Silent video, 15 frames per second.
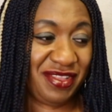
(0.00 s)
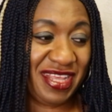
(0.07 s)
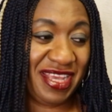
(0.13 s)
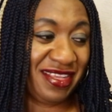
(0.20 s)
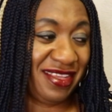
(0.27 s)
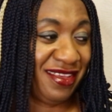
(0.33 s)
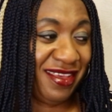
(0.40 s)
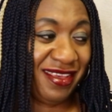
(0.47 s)

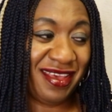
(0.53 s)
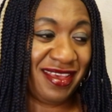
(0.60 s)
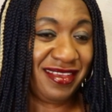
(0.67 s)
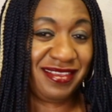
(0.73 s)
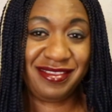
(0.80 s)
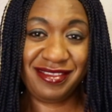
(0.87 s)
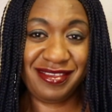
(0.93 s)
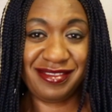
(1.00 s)
Like here,
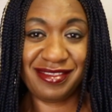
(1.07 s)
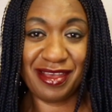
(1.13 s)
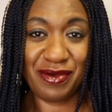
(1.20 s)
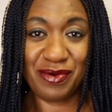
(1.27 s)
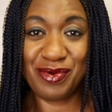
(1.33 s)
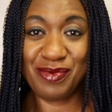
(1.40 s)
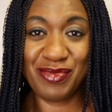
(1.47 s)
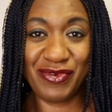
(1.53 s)
these are
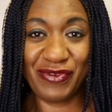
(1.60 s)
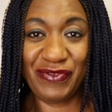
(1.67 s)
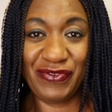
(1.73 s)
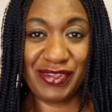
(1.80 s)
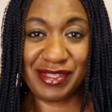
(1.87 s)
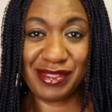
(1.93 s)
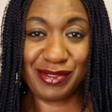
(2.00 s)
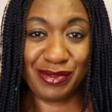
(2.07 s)
home
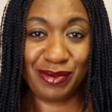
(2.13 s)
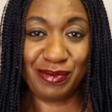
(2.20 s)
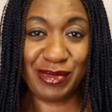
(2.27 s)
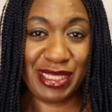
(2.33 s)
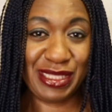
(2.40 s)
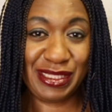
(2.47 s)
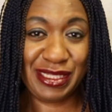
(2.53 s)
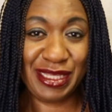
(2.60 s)
office, so
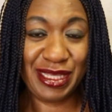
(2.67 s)
my